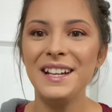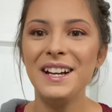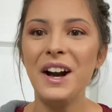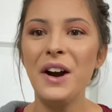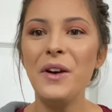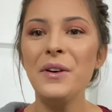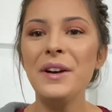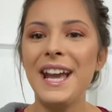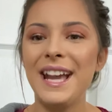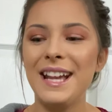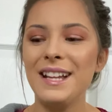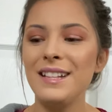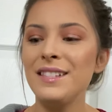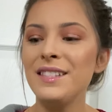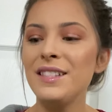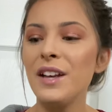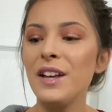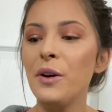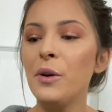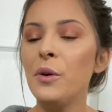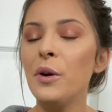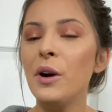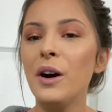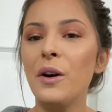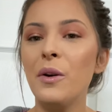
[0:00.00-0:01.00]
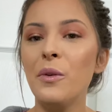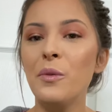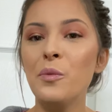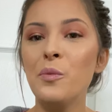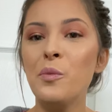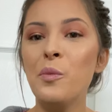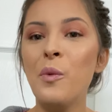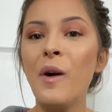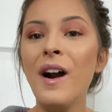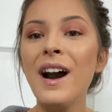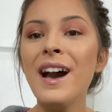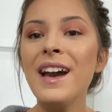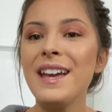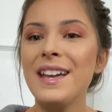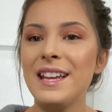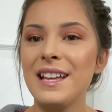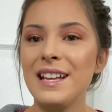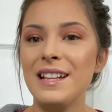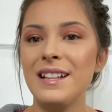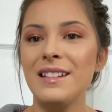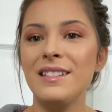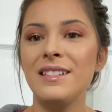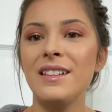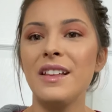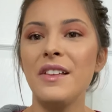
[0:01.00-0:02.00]
okay, so what
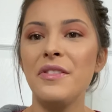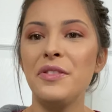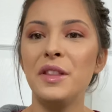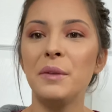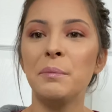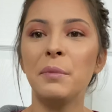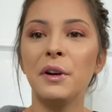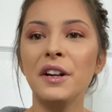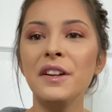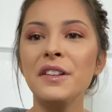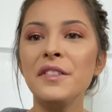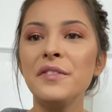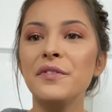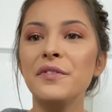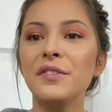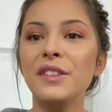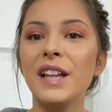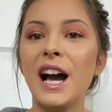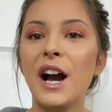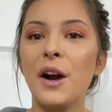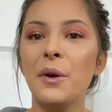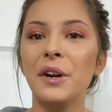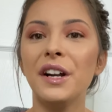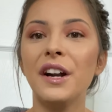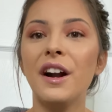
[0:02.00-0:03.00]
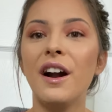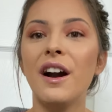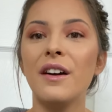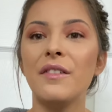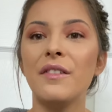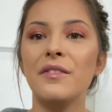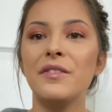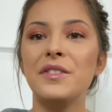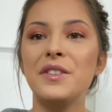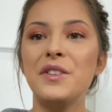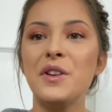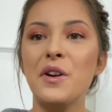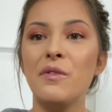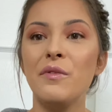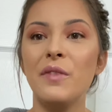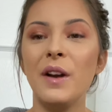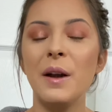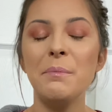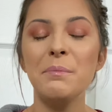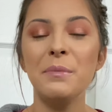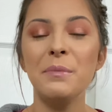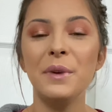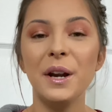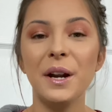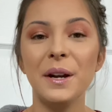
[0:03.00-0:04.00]
is the birth flower of
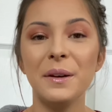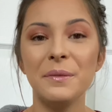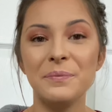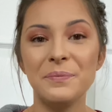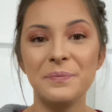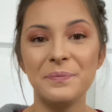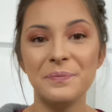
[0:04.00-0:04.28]
November?